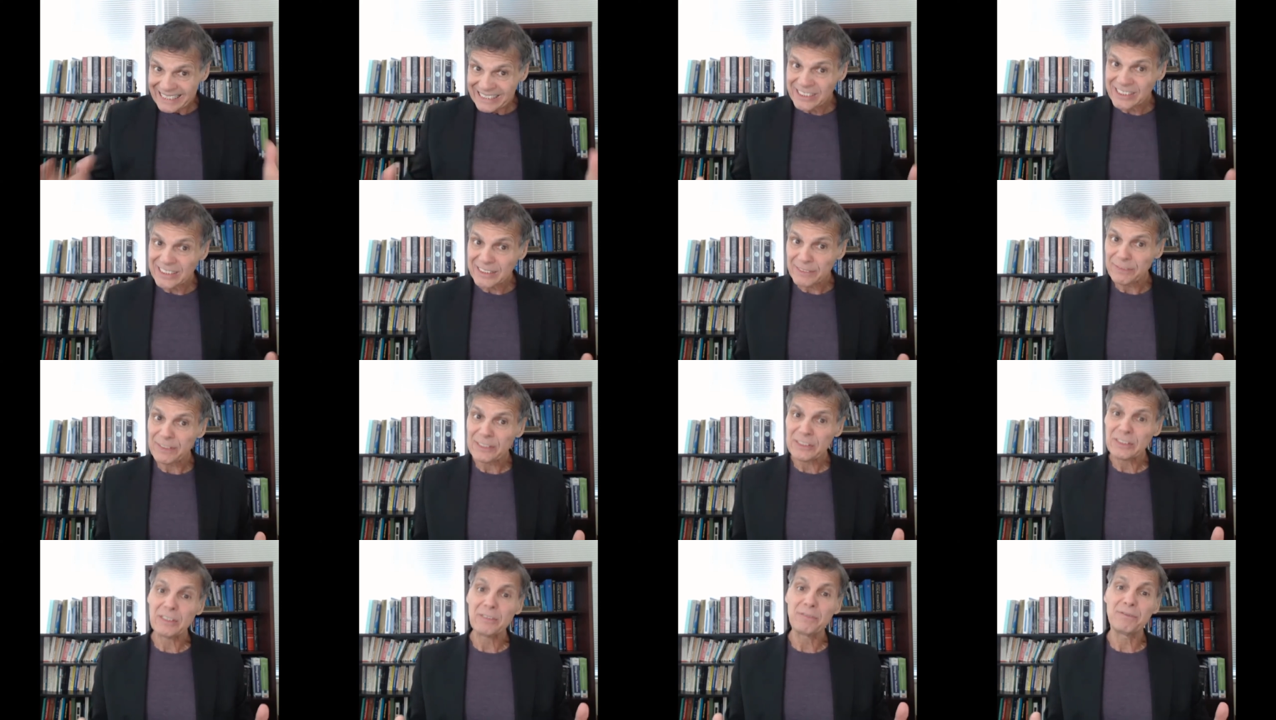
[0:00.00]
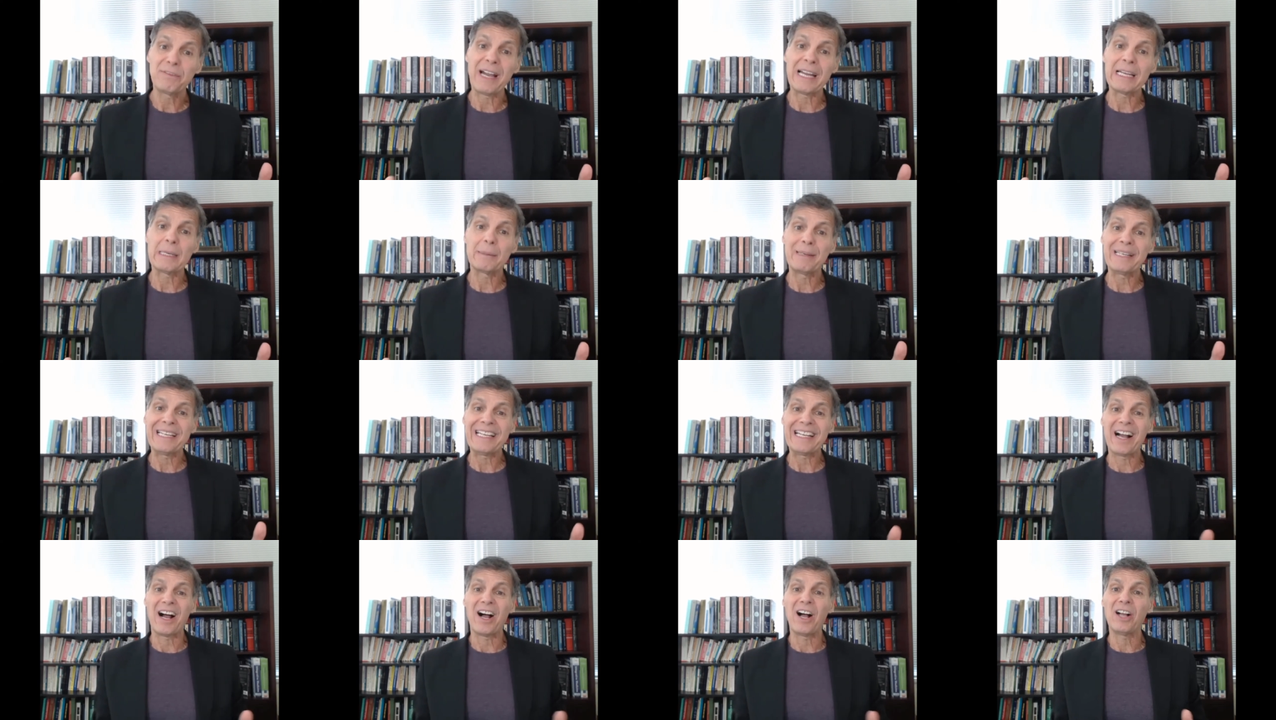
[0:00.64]
Insufficient
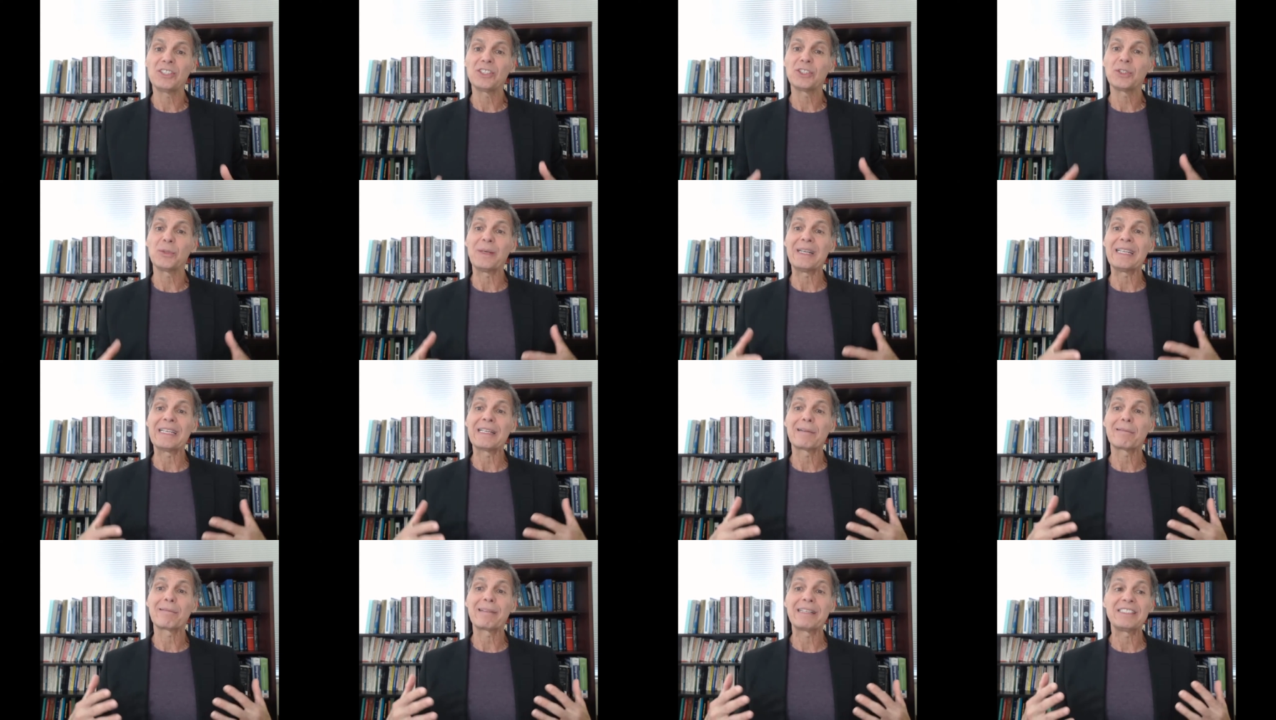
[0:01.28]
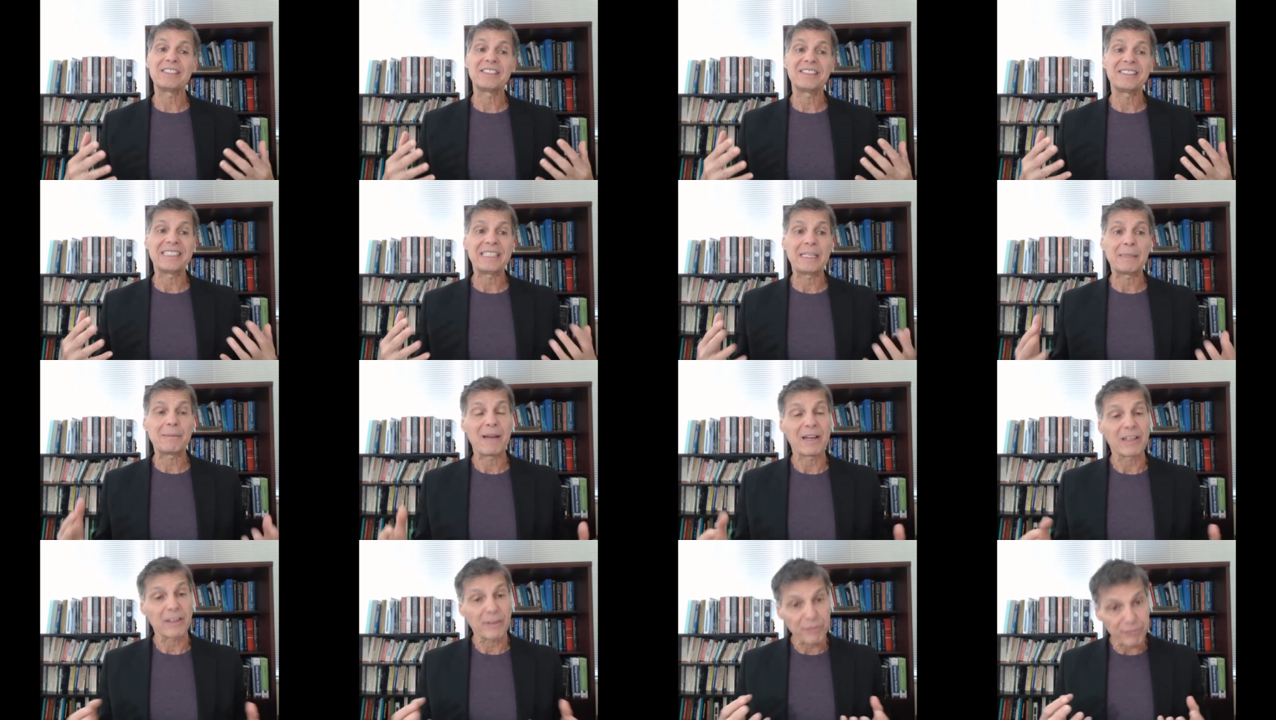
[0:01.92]
vitamin E also increases the
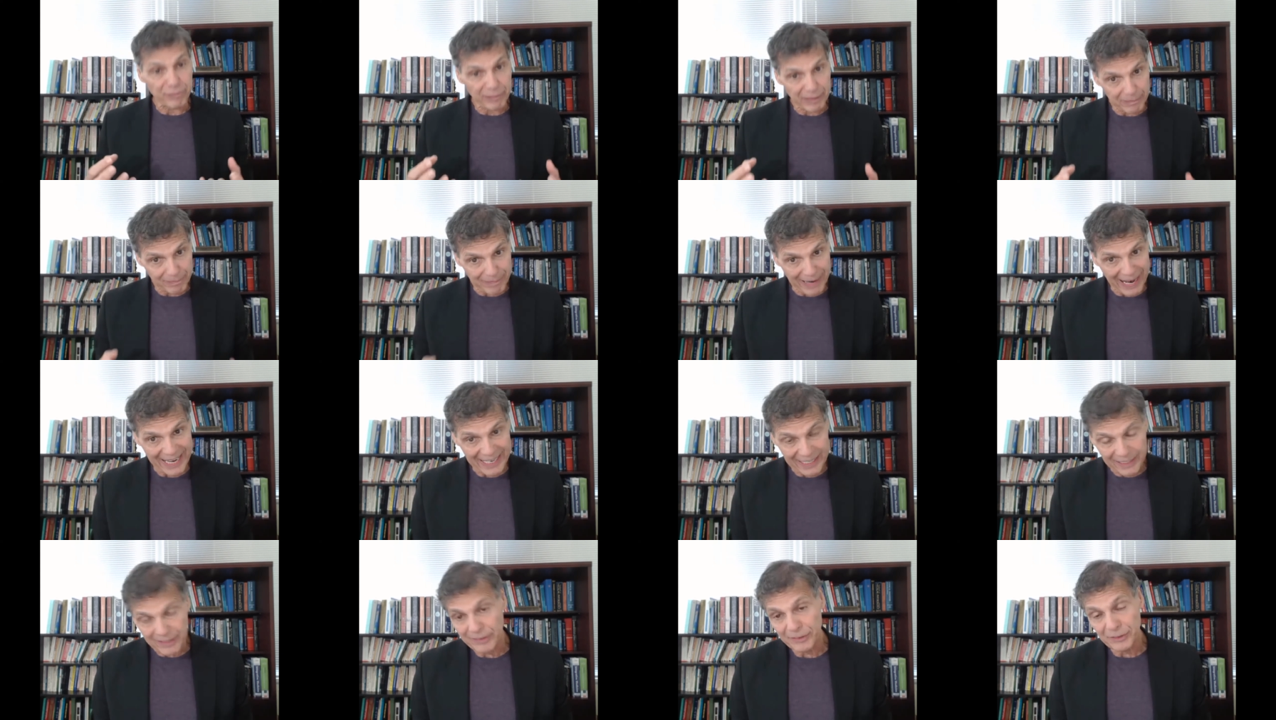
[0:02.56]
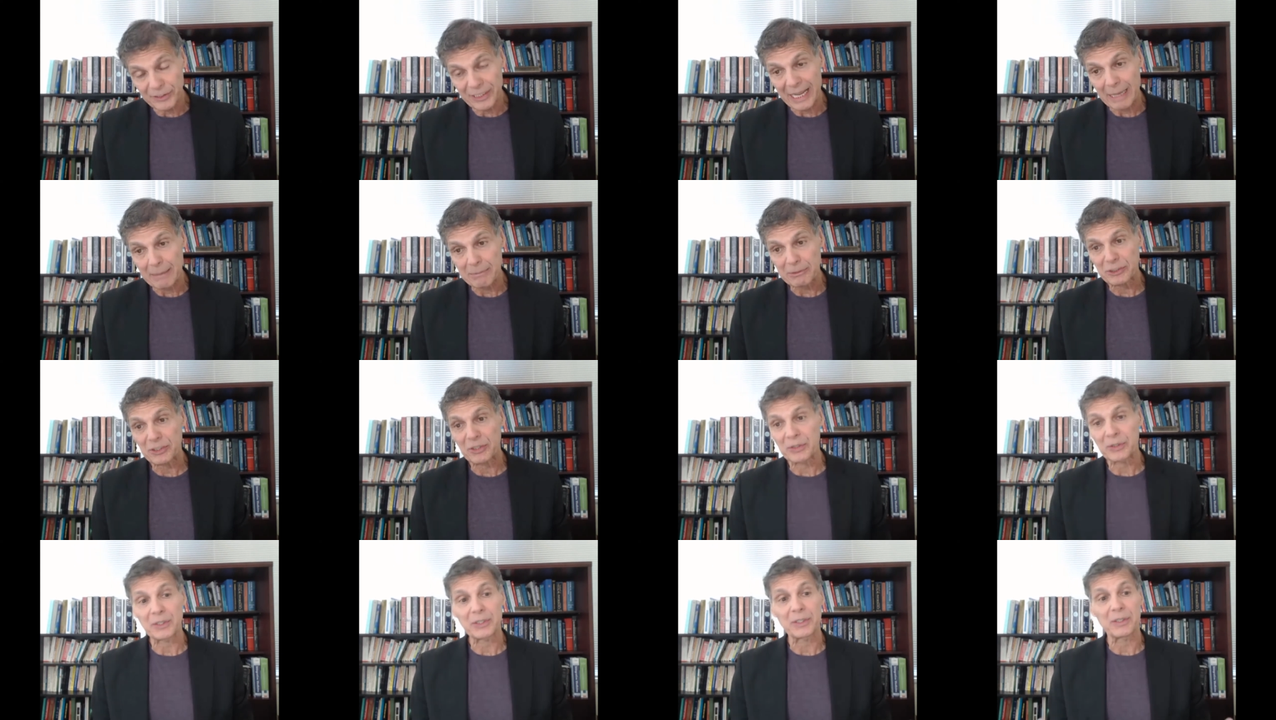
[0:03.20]
amount of free radical
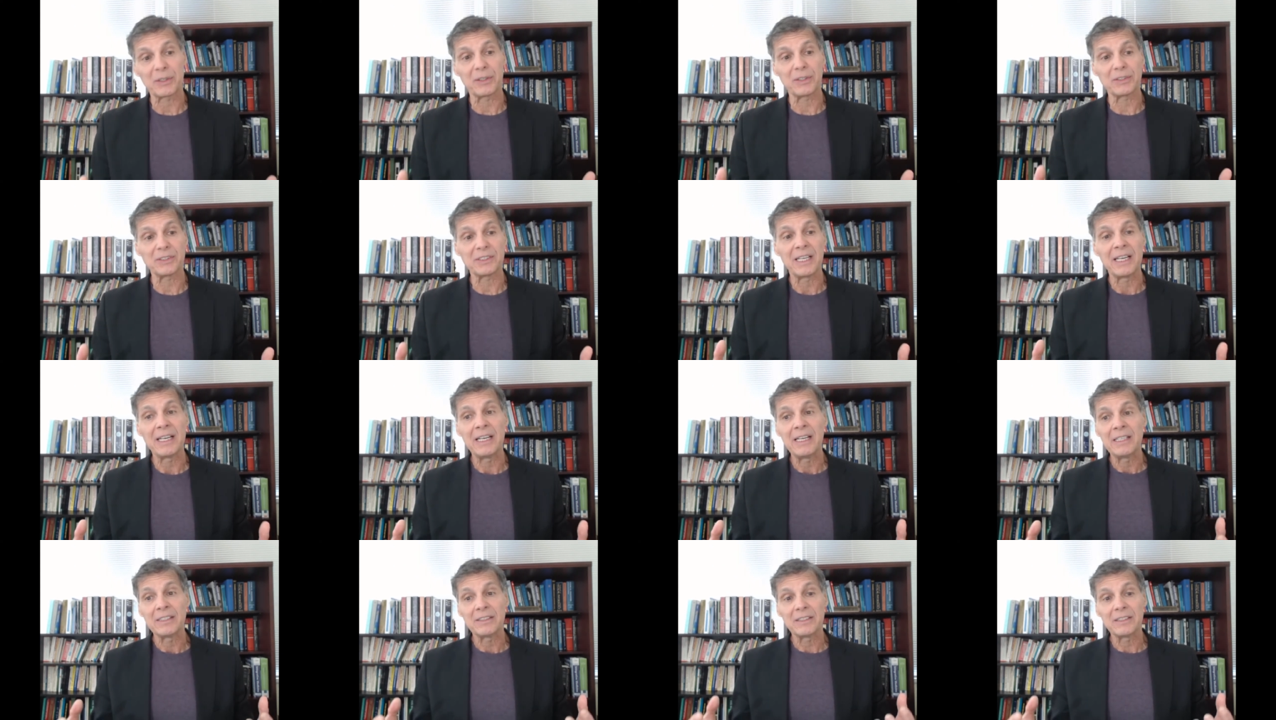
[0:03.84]
damage that occurs